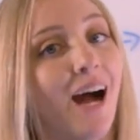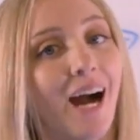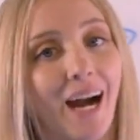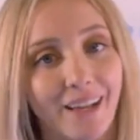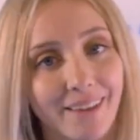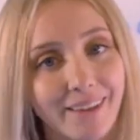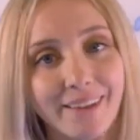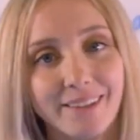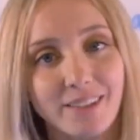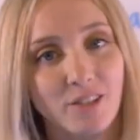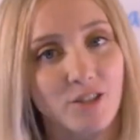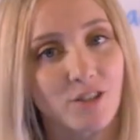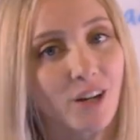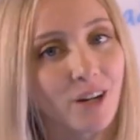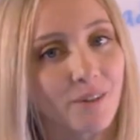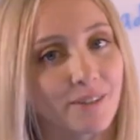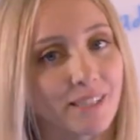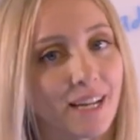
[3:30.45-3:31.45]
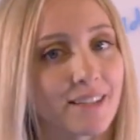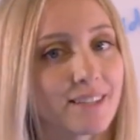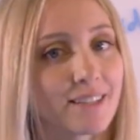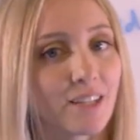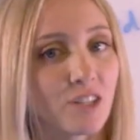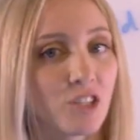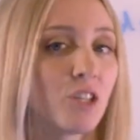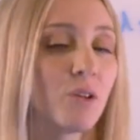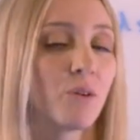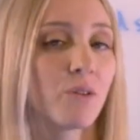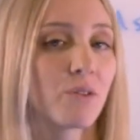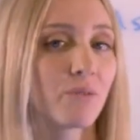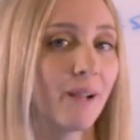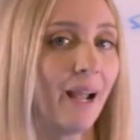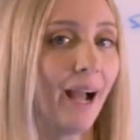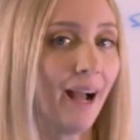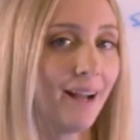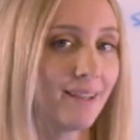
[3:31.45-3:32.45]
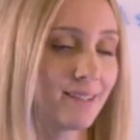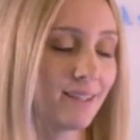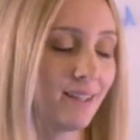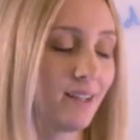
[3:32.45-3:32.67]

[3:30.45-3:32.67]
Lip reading: I like to start with testing 2 or 3 ads at a